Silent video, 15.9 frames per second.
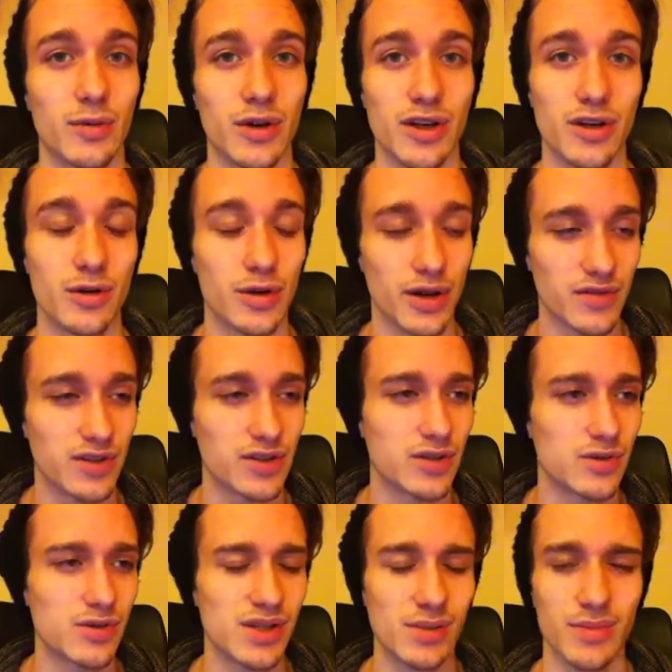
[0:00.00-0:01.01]
where you don't have to
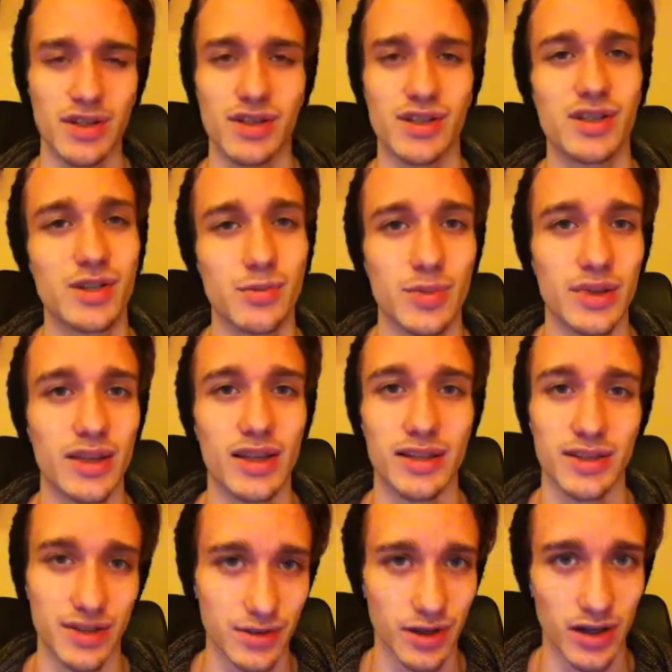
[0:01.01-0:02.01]
do some of the stupid
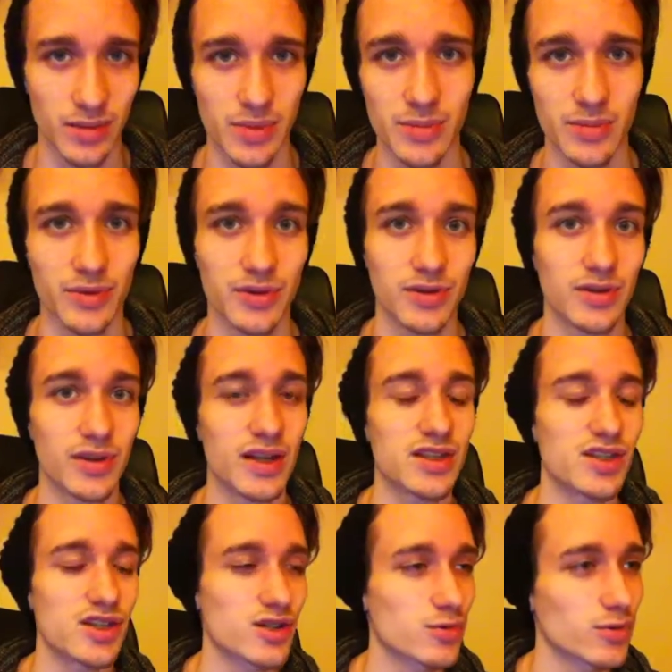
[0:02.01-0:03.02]
things a lot of people do
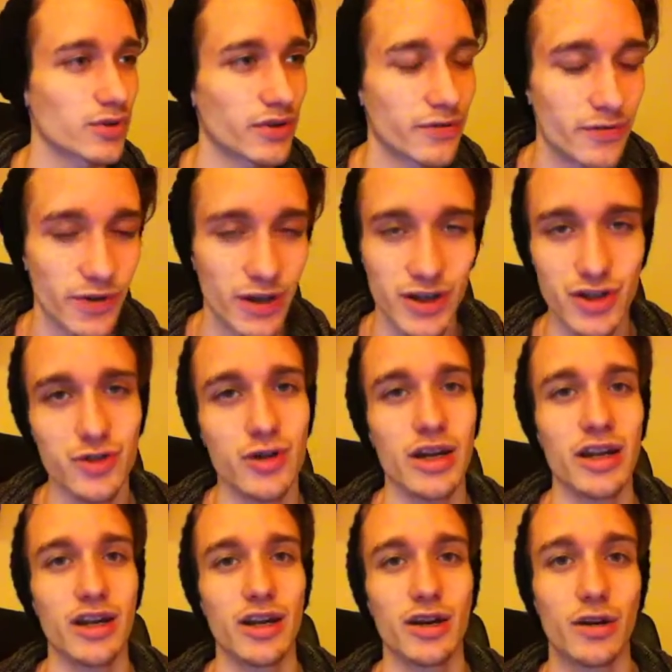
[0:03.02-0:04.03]
that's just really
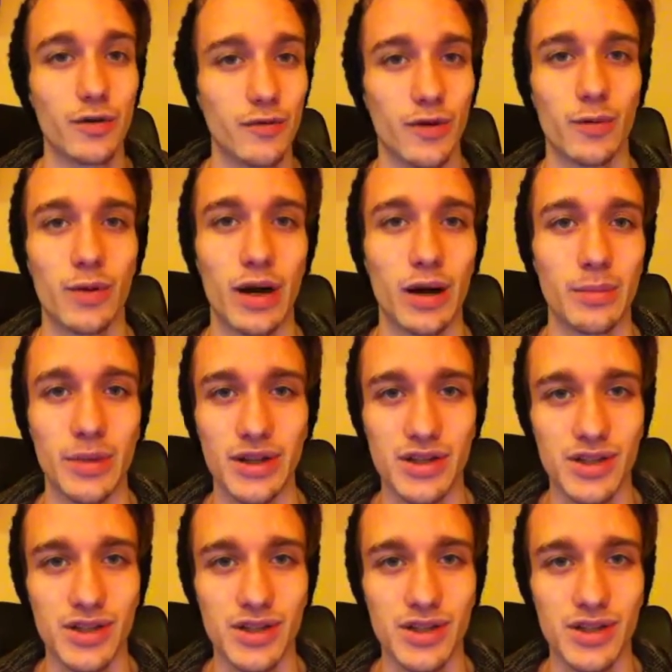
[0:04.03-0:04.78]
frustrating and overwhelming.